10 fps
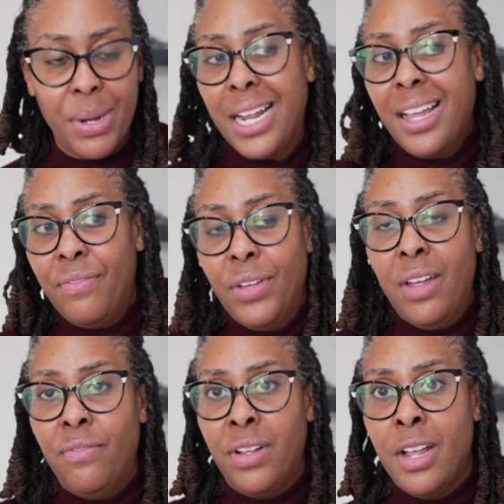But
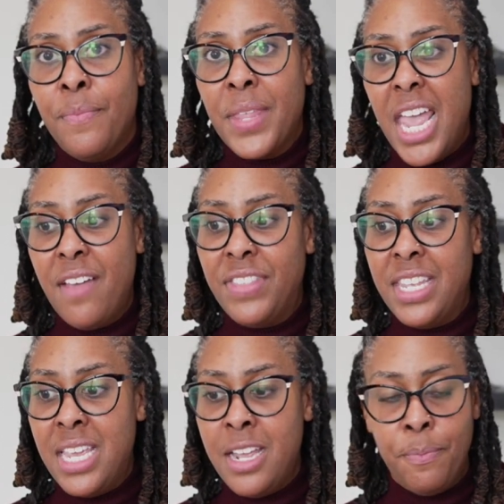if
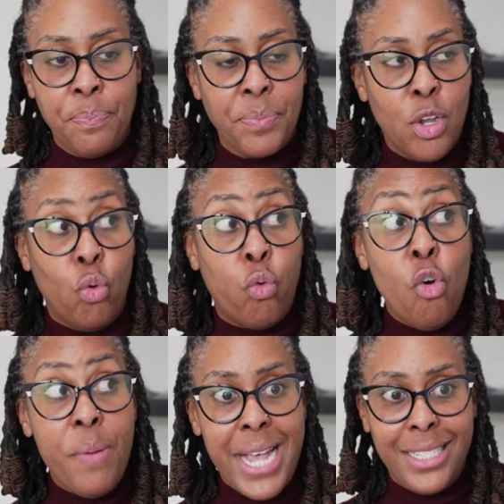the
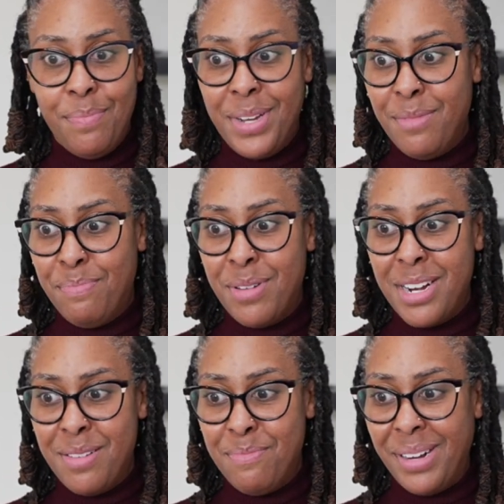group hasn't been
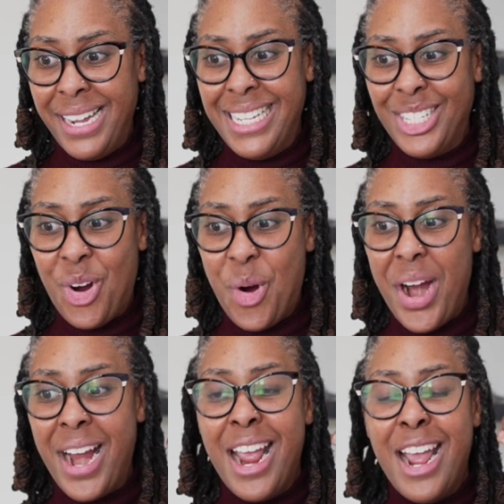put in place
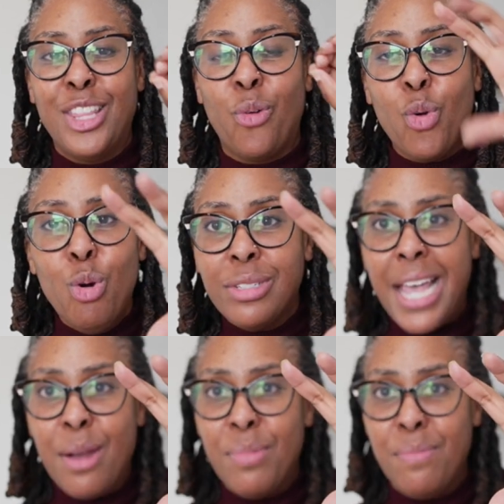or the rules
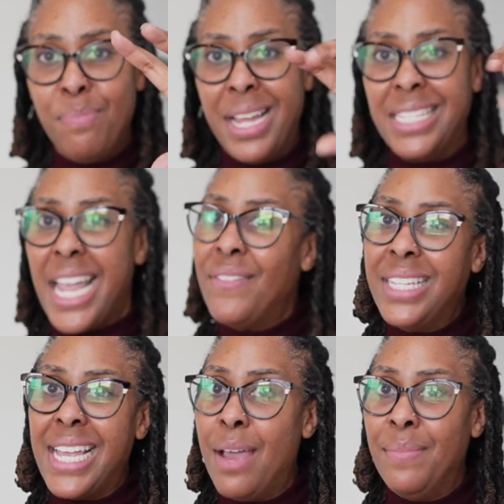hadn't been in place,
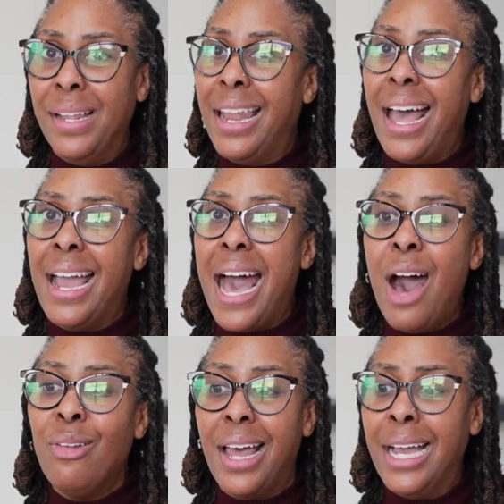everything had been
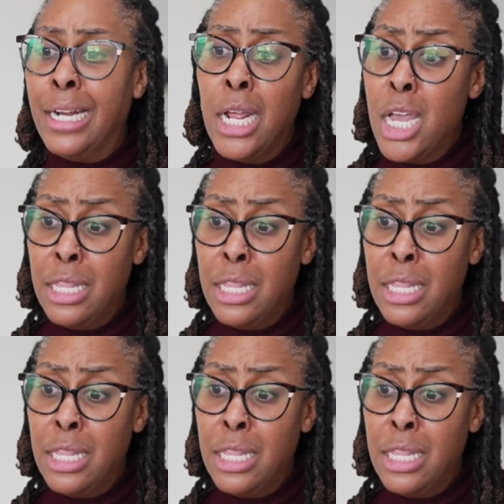outlined,